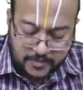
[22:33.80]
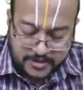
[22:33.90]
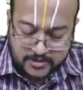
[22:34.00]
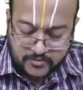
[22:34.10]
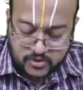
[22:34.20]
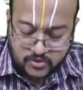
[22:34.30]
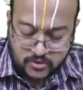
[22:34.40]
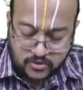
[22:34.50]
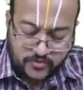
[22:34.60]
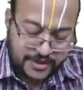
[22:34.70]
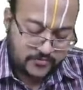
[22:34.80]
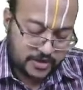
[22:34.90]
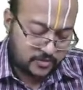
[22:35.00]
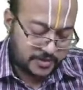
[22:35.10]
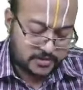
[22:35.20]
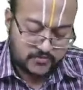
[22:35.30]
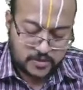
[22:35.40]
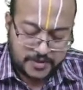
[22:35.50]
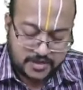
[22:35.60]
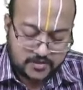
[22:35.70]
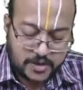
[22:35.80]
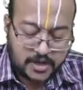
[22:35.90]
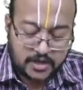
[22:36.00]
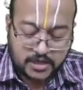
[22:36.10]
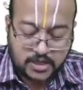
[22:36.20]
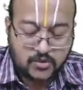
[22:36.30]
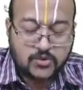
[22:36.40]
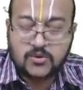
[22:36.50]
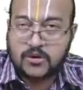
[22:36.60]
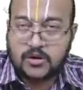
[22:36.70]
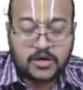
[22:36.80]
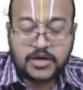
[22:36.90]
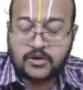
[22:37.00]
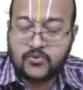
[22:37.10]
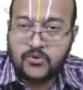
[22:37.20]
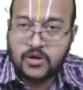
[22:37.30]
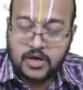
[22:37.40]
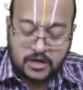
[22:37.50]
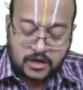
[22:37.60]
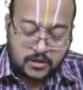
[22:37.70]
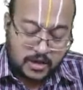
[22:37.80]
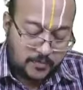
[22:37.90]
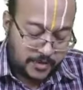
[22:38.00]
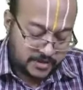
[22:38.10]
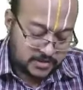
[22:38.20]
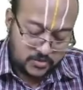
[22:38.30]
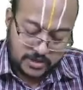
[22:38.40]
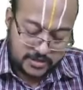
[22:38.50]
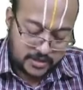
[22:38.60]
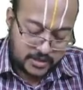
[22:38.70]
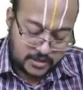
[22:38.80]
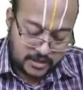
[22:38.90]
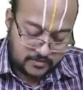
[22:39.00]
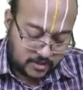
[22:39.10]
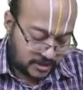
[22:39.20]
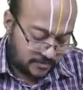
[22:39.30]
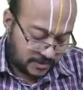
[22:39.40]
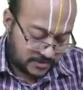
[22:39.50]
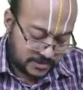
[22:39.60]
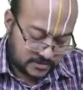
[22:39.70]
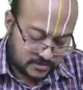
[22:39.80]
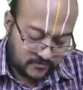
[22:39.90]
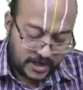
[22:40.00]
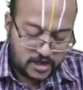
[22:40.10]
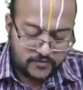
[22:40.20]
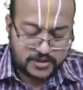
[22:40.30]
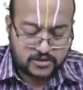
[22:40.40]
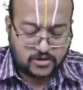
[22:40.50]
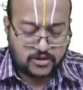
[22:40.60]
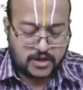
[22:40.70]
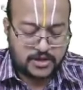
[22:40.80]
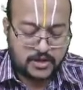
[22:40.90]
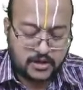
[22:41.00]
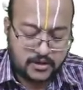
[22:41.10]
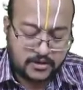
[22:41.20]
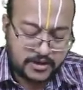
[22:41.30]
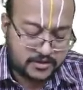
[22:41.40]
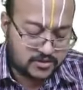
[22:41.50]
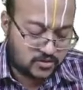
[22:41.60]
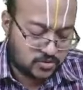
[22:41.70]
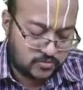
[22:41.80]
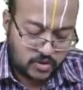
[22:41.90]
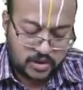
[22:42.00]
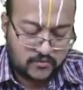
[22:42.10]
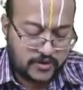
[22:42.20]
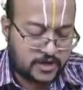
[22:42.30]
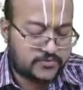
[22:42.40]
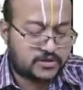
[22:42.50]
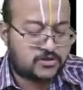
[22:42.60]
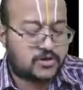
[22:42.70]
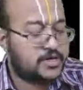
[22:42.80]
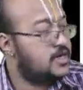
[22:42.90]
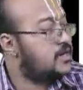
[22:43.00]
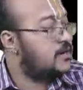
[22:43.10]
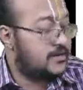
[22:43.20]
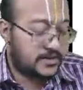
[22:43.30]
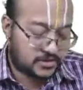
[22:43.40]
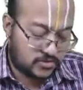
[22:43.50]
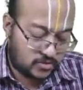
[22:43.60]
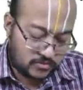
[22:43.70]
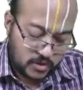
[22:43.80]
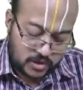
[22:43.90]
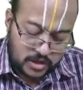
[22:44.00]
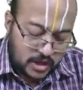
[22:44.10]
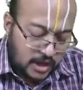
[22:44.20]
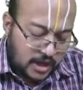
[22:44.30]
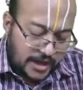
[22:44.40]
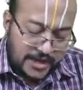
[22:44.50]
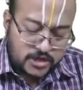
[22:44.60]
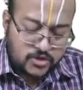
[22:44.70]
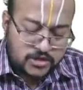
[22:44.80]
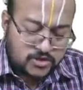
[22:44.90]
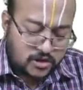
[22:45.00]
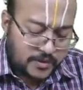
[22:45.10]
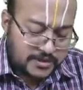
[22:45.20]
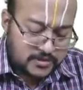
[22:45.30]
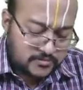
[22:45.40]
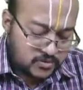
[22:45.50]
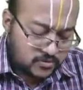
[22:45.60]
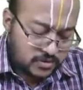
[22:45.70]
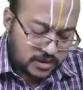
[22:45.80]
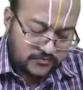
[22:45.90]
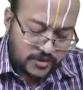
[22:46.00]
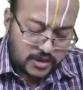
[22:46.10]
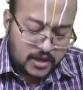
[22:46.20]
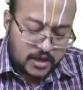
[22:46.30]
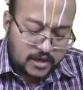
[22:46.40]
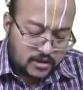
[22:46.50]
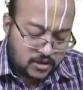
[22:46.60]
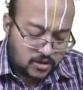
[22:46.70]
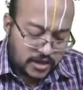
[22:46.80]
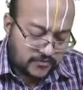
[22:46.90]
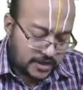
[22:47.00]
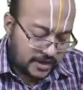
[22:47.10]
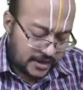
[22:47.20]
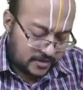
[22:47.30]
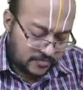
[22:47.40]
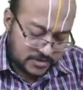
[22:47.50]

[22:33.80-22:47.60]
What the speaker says: price comes to 25 rupees, which means PE ratio into EPS, you will get the current market price. Next, value of the stock under earnings growth model. Value of the stock under earnings growth model. Actual stock price comes to 35, return on equity 9%,